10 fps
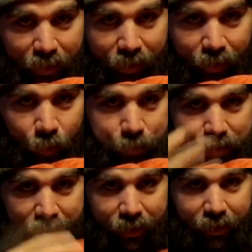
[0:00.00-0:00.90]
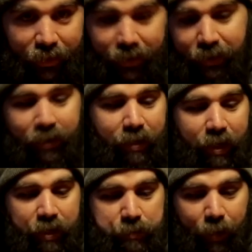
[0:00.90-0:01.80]
thing that goes in
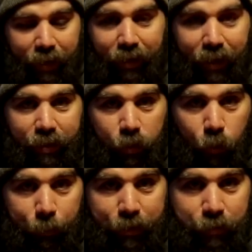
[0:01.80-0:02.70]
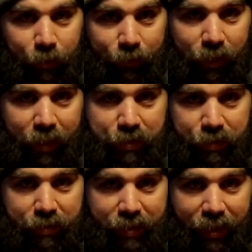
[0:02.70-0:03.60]
is my Enlightened Equipment
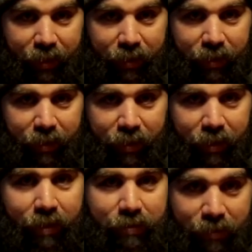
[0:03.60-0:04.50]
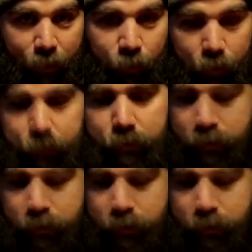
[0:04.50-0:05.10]
Revelation 10 top quilt.